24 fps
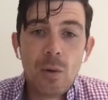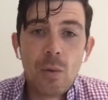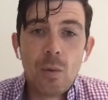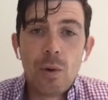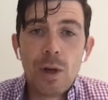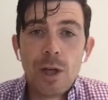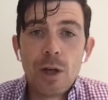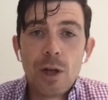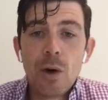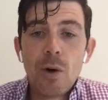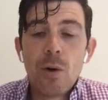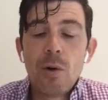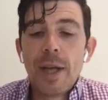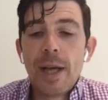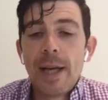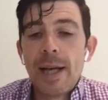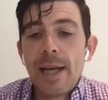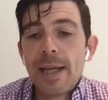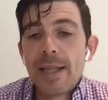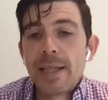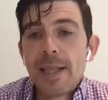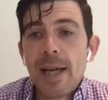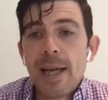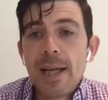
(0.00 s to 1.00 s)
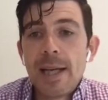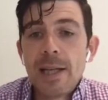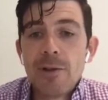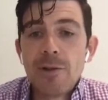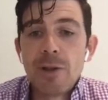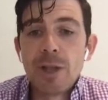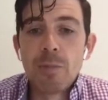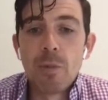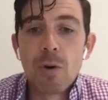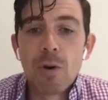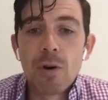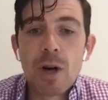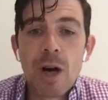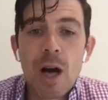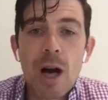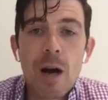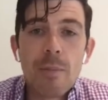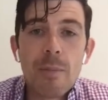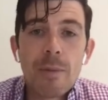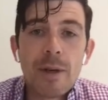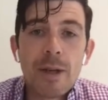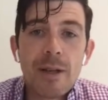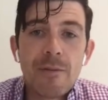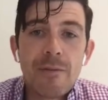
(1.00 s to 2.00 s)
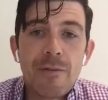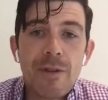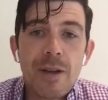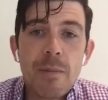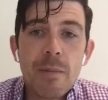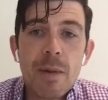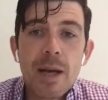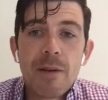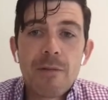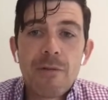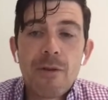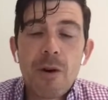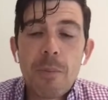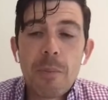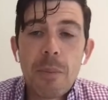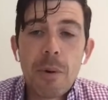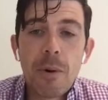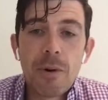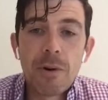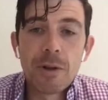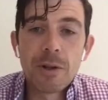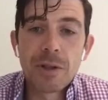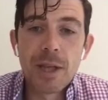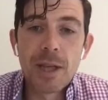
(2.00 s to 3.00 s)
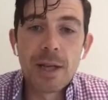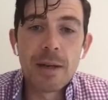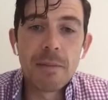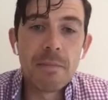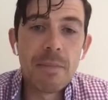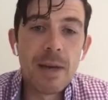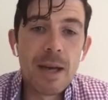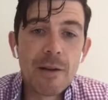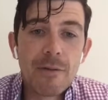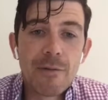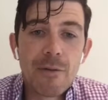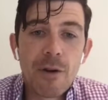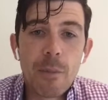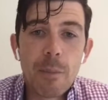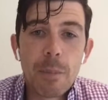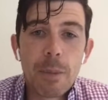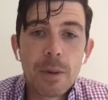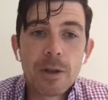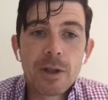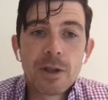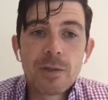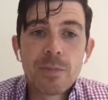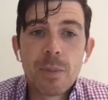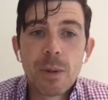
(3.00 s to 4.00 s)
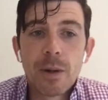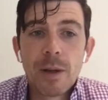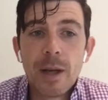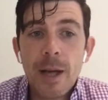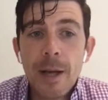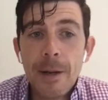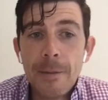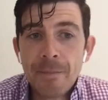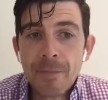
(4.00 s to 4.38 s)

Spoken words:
We know that ACL injury is more common in female footballers than in male footballers, but